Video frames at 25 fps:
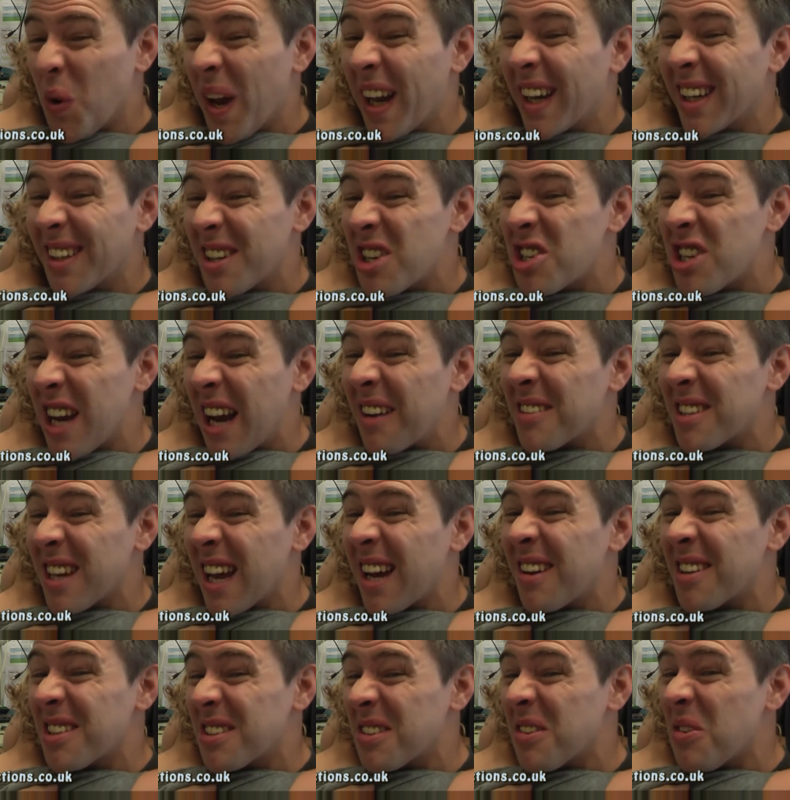quick shout
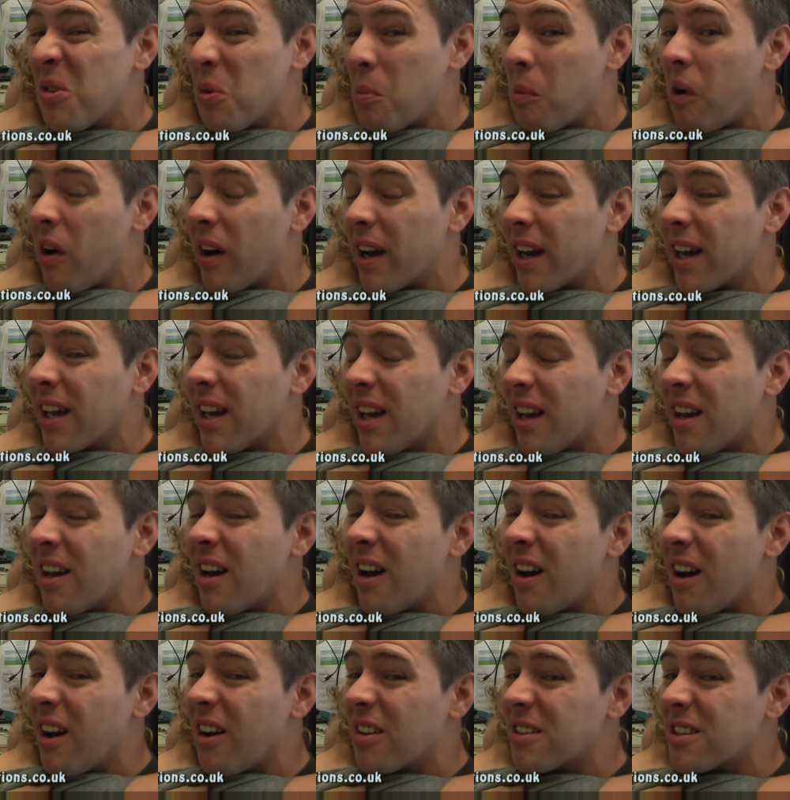out to all my
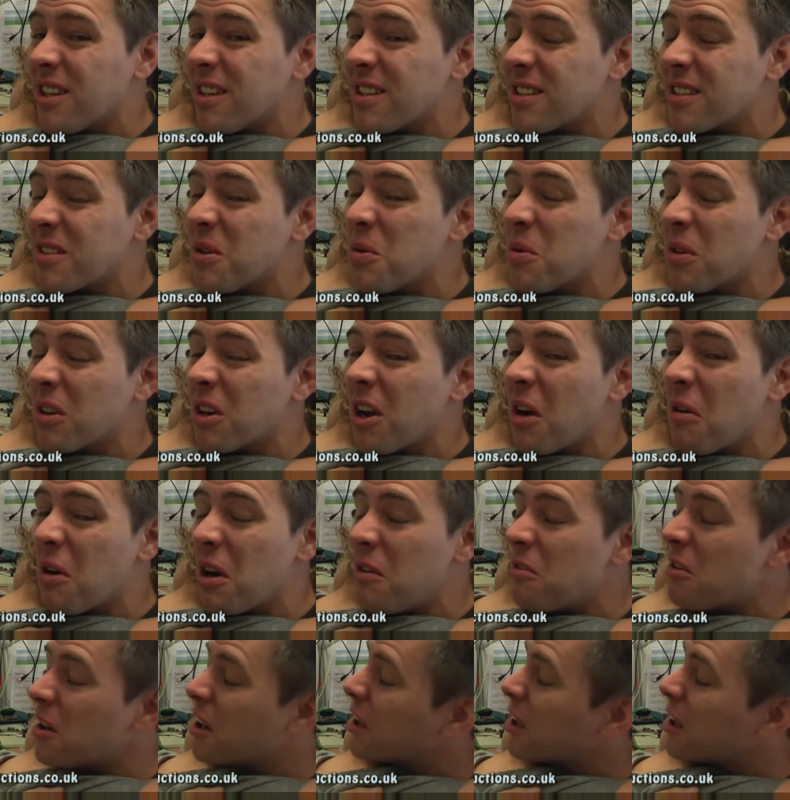artists who are currently